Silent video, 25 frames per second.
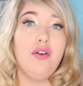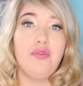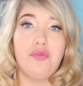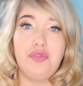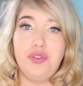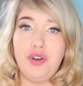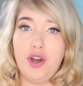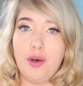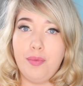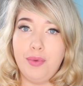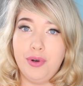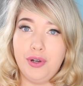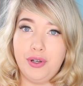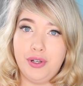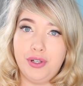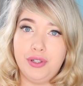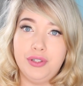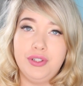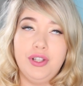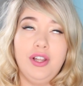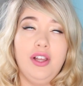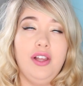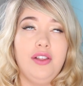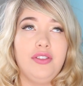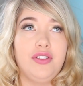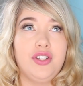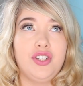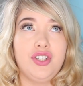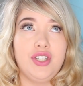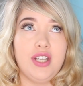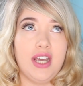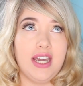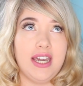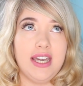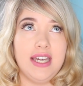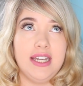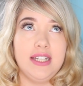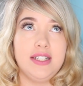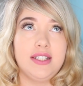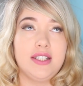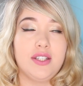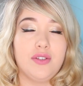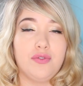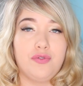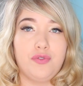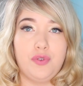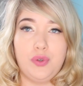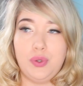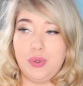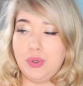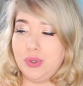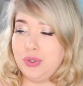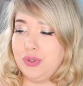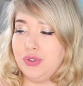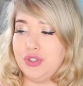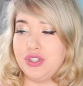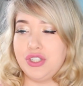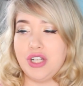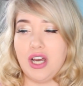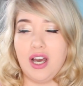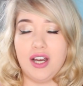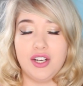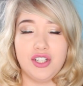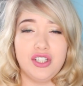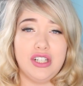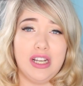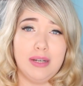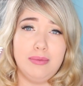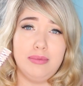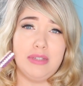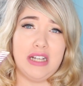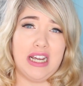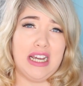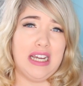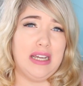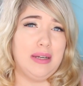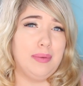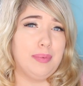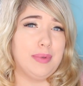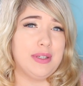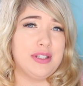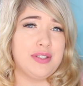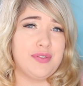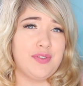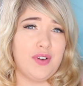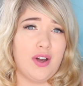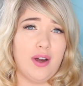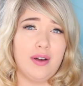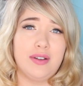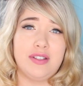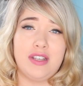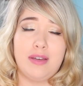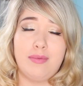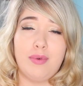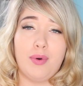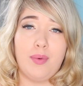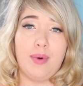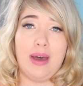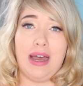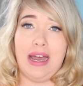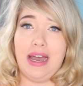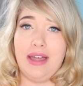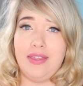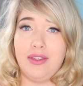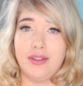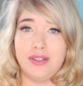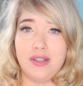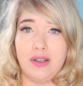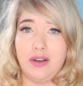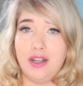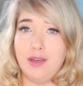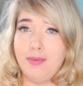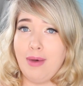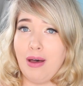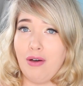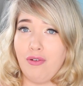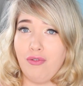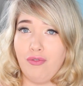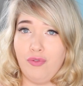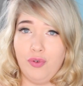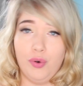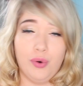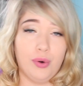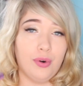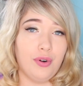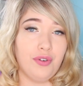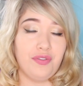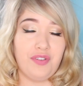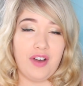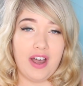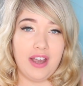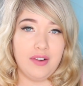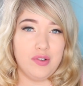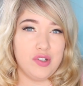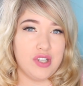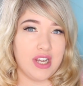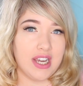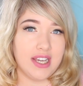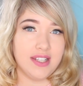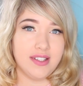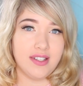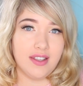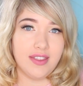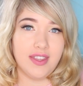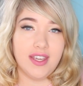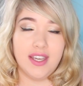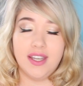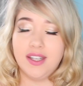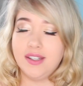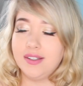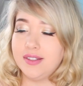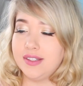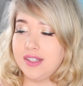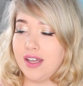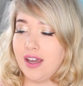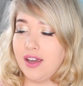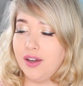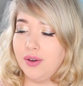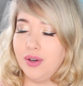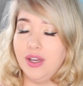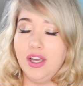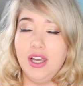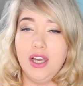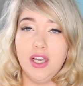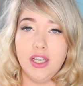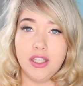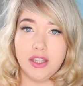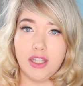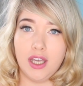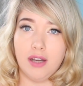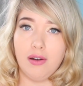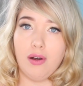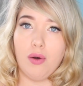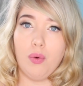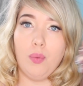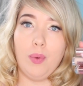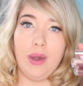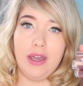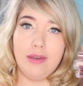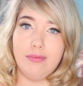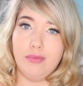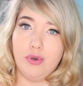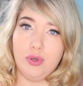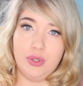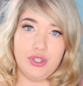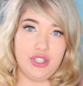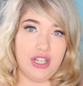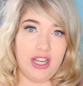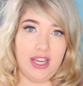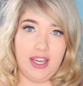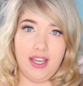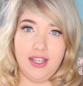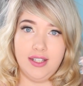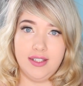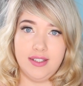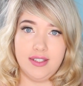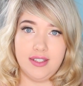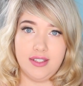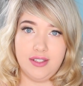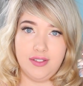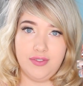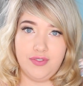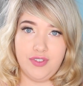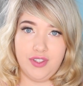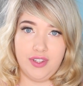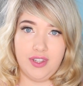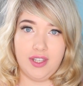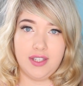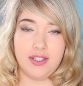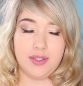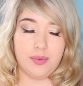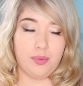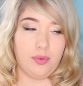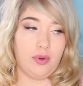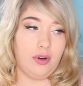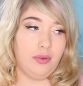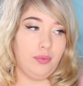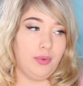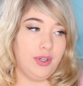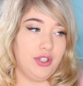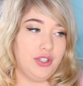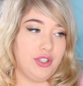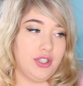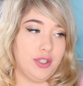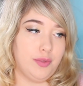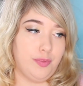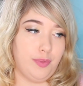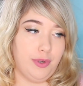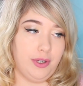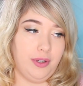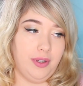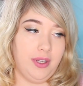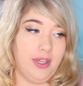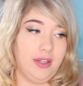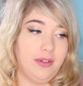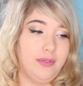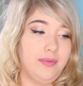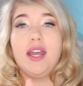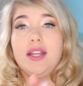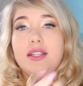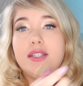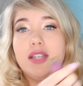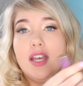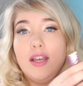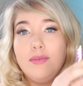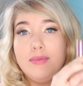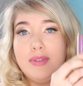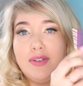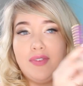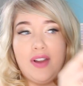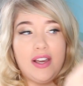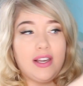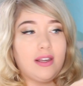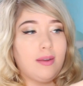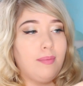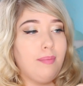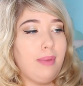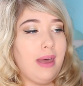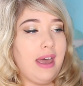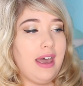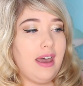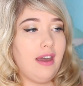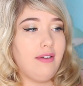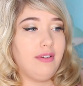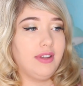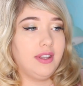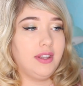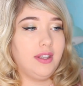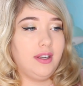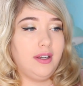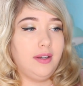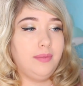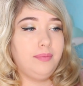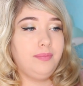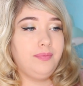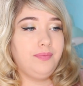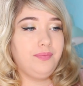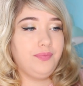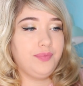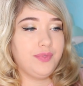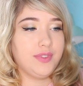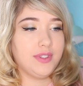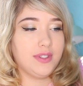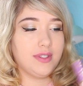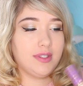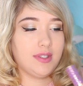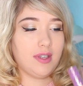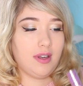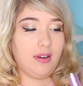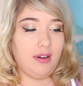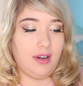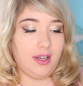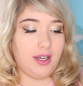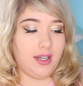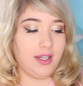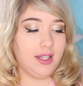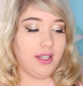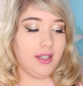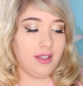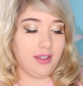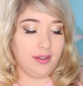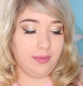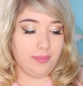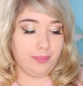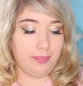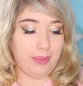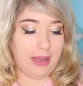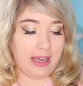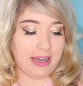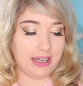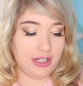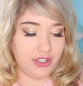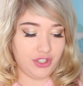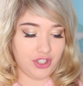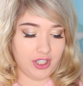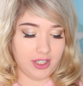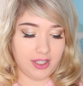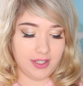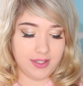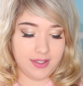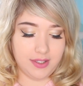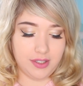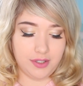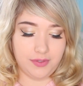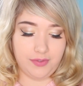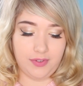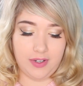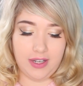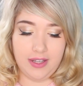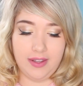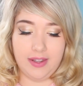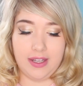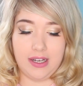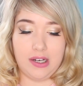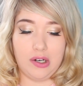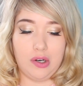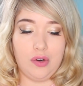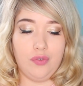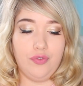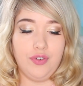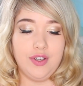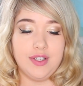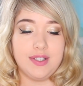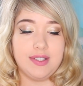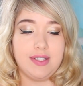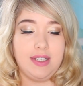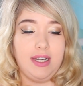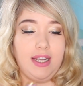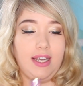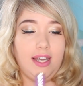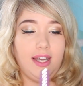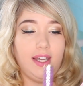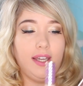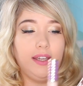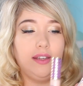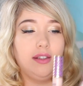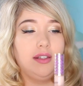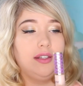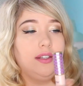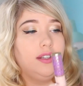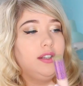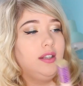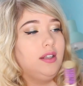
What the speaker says: phenomenal. The shades for the Tarte Shape Tape, as far as I'm aware, there's only about 4 or 5 shades I think, so there are way more shades for this one, which is brilliant. In terms of like comparing them, so like packaging and stuff like that, obviously